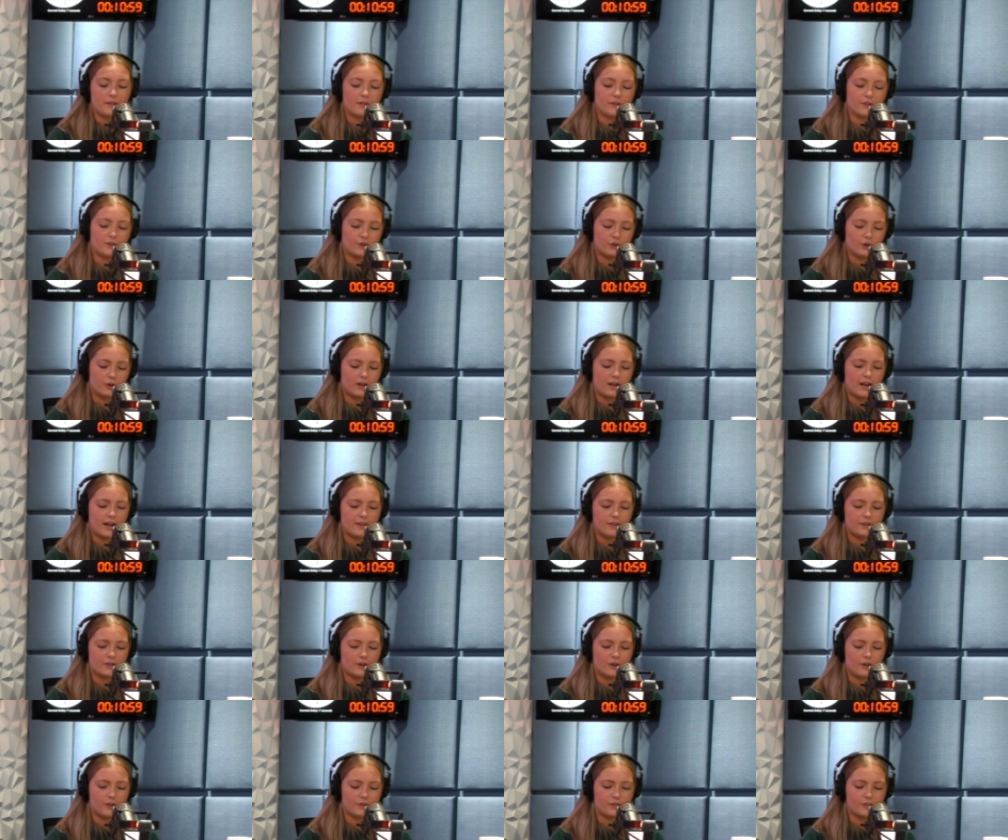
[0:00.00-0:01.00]
the short guys are
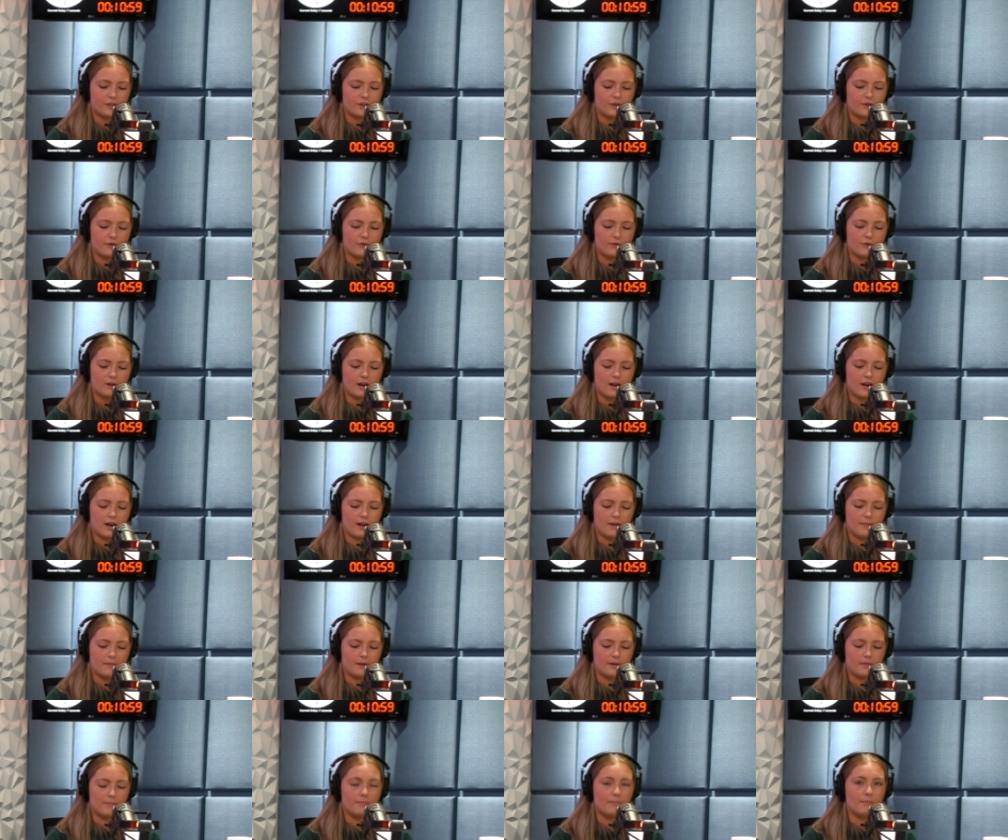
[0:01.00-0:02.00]
also
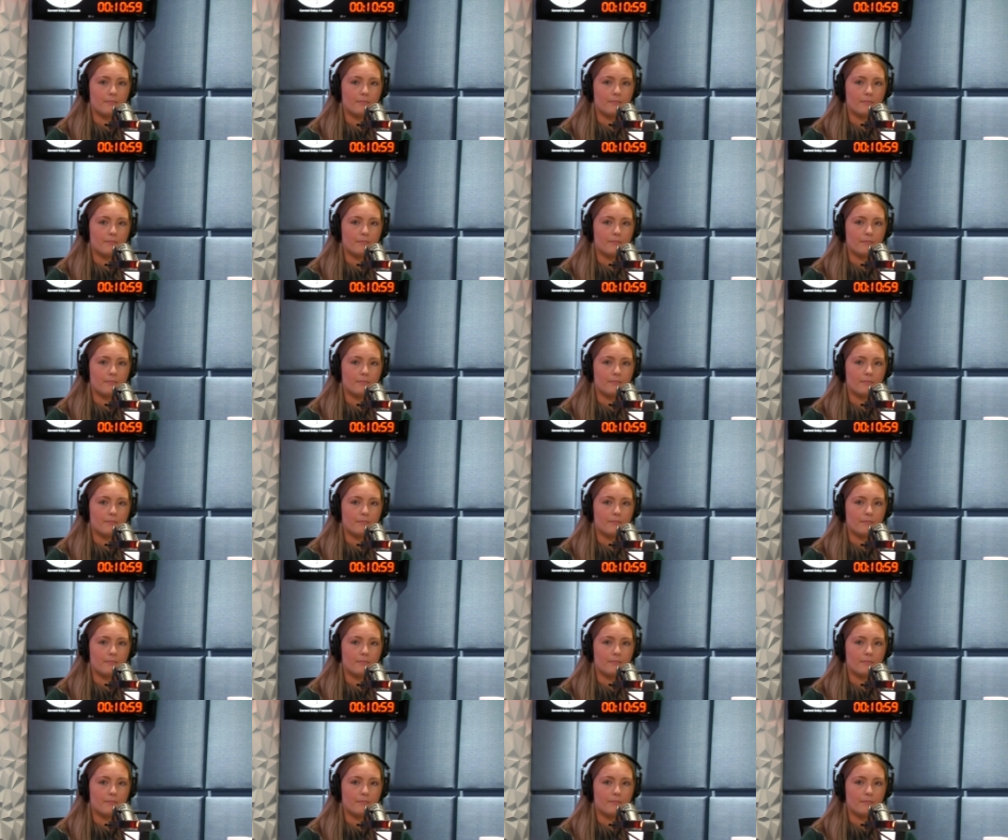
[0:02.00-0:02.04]
um,